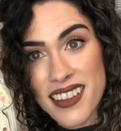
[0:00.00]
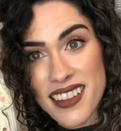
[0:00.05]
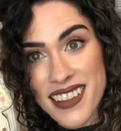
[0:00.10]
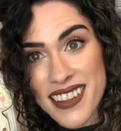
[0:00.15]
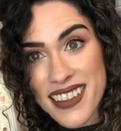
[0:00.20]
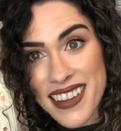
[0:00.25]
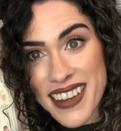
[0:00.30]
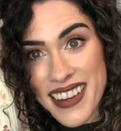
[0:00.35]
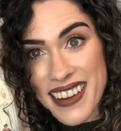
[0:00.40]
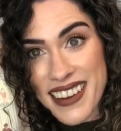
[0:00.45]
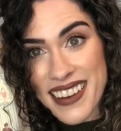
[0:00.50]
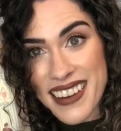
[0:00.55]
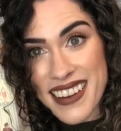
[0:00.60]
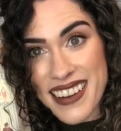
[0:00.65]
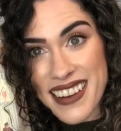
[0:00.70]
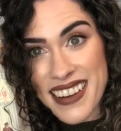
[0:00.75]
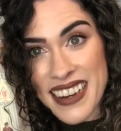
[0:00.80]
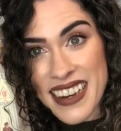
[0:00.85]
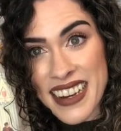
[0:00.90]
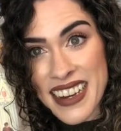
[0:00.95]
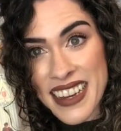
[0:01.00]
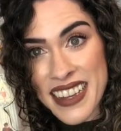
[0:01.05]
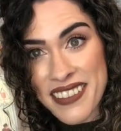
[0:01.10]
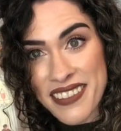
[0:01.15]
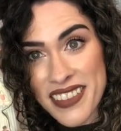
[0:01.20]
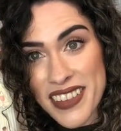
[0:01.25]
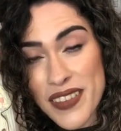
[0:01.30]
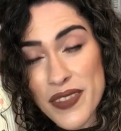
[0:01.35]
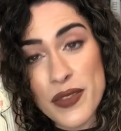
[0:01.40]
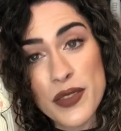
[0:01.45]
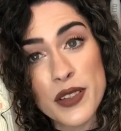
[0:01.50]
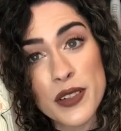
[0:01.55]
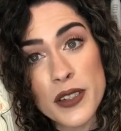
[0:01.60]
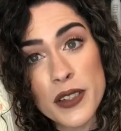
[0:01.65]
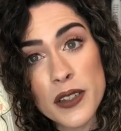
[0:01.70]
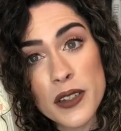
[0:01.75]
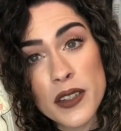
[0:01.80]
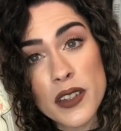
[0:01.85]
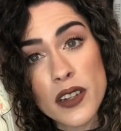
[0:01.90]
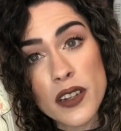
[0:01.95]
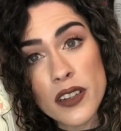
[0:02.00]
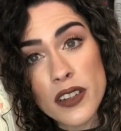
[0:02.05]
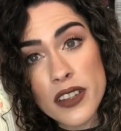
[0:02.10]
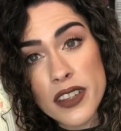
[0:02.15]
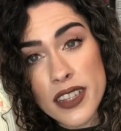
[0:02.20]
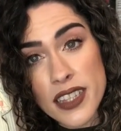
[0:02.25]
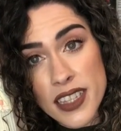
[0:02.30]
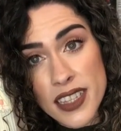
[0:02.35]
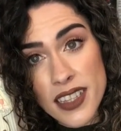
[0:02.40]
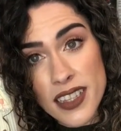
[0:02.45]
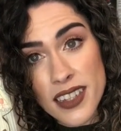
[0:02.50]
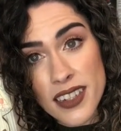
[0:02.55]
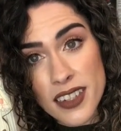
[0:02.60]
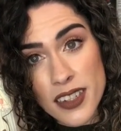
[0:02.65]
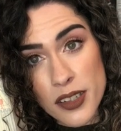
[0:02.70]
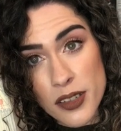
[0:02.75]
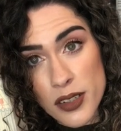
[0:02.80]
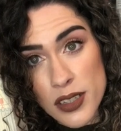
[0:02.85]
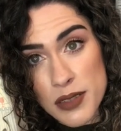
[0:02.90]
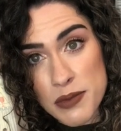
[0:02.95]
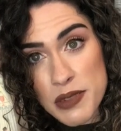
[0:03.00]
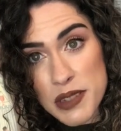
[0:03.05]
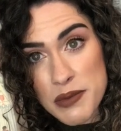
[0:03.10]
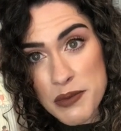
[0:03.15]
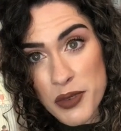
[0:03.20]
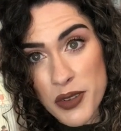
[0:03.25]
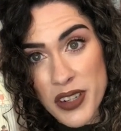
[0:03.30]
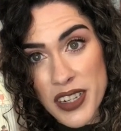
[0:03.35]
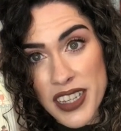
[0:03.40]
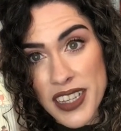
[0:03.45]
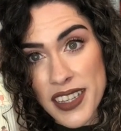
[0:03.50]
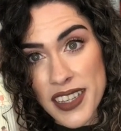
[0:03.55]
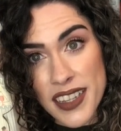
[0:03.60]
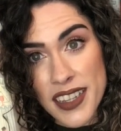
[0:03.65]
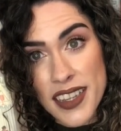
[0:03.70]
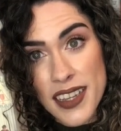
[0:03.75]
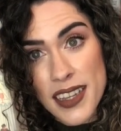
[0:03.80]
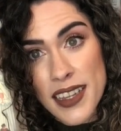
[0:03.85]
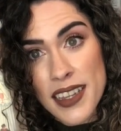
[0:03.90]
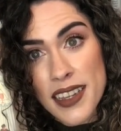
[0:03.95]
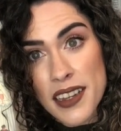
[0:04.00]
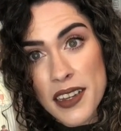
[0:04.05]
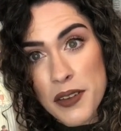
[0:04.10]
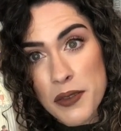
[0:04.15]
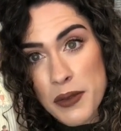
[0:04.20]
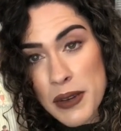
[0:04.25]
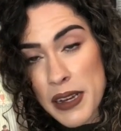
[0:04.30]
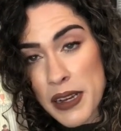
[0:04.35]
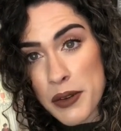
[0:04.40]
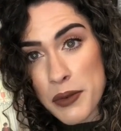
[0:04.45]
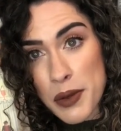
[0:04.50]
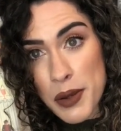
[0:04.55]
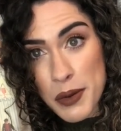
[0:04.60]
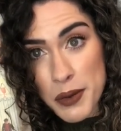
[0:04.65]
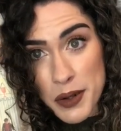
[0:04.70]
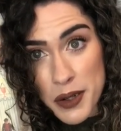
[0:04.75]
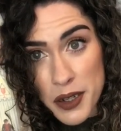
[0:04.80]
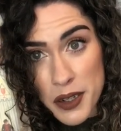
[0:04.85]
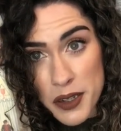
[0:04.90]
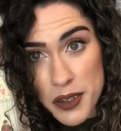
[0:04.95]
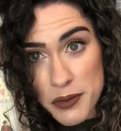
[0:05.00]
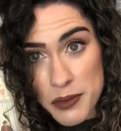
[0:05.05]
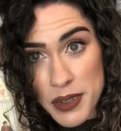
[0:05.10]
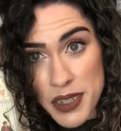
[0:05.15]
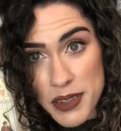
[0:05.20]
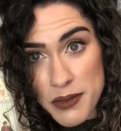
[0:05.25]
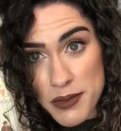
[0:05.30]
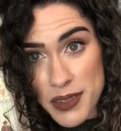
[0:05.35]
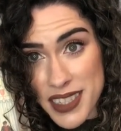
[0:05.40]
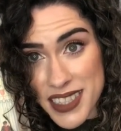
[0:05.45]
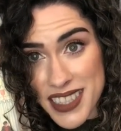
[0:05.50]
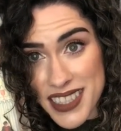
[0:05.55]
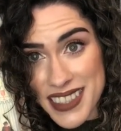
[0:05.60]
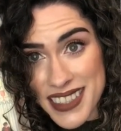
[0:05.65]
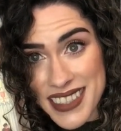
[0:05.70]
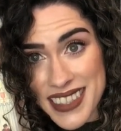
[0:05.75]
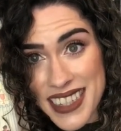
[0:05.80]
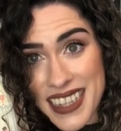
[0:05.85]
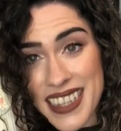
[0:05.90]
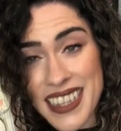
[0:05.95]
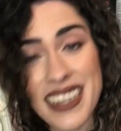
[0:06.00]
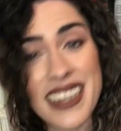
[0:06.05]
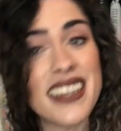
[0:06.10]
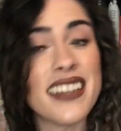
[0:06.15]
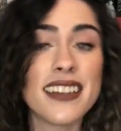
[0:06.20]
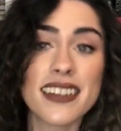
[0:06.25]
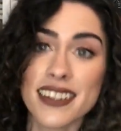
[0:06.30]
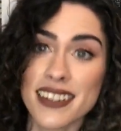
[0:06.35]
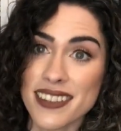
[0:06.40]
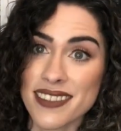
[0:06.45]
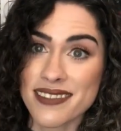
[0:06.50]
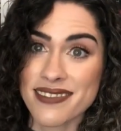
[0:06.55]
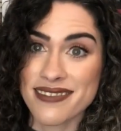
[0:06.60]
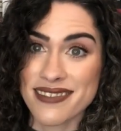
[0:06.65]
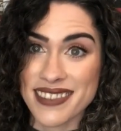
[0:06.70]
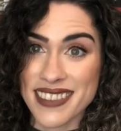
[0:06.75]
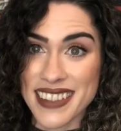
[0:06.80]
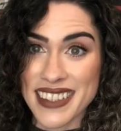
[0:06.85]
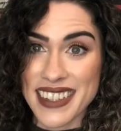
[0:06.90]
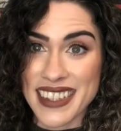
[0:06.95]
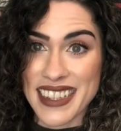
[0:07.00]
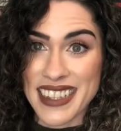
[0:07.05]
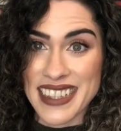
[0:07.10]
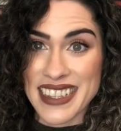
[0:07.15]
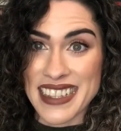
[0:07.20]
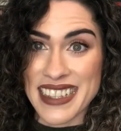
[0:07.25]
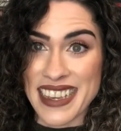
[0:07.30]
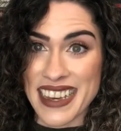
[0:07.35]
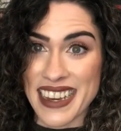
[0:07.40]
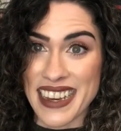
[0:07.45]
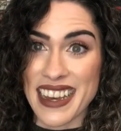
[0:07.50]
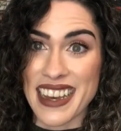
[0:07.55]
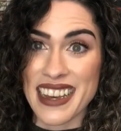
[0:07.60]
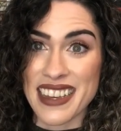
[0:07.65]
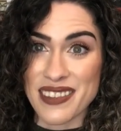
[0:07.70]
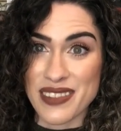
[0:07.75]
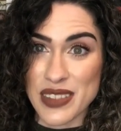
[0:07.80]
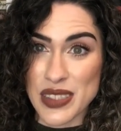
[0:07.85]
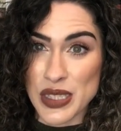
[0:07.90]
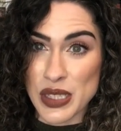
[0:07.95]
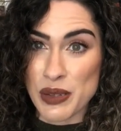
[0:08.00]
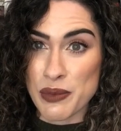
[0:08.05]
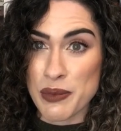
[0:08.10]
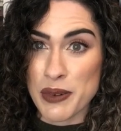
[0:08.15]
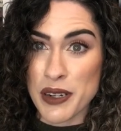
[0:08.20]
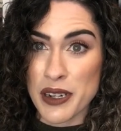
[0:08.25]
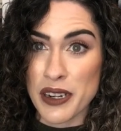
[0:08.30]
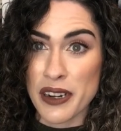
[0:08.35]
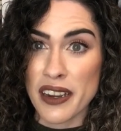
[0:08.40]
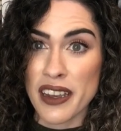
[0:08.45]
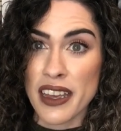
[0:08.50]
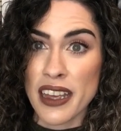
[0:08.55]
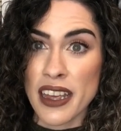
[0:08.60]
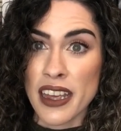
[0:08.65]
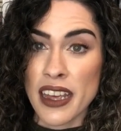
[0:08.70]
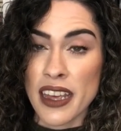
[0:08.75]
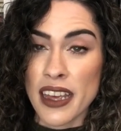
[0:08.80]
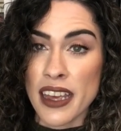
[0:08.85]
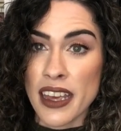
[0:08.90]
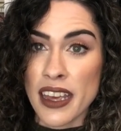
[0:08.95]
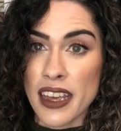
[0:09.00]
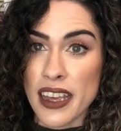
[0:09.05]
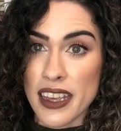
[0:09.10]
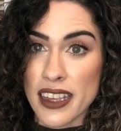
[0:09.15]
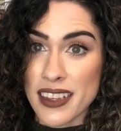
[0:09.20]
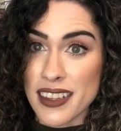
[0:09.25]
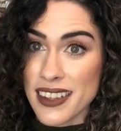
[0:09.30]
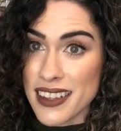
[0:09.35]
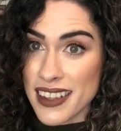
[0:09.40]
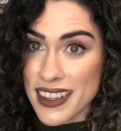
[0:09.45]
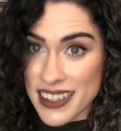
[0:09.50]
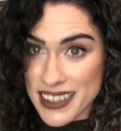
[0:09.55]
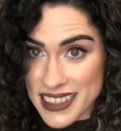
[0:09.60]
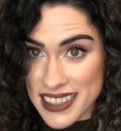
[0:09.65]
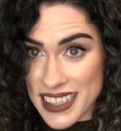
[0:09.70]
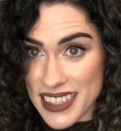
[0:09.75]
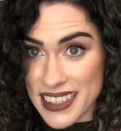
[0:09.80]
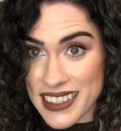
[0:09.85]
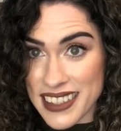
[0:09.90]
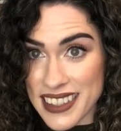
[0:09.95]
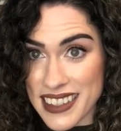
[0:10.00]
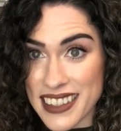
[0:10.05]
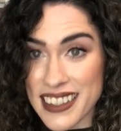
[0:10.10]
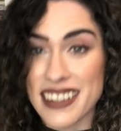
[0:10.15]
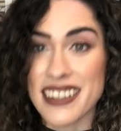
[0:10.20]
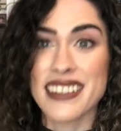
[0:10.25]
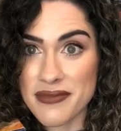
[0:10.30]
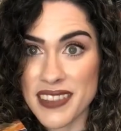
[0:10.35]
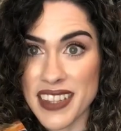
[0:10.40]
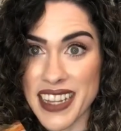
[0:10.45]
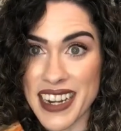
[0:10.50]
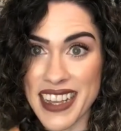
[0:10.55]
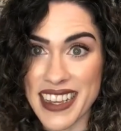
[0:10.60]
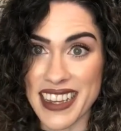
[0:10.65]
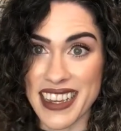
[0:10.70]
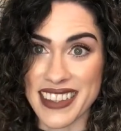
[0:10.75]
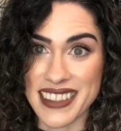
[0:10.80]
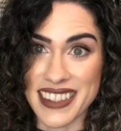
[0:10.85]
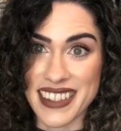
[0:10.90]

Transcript: yeah, I flipped through the whole thing on Christmas morning while we were all opening presents. And yeah, I'm super excited that I got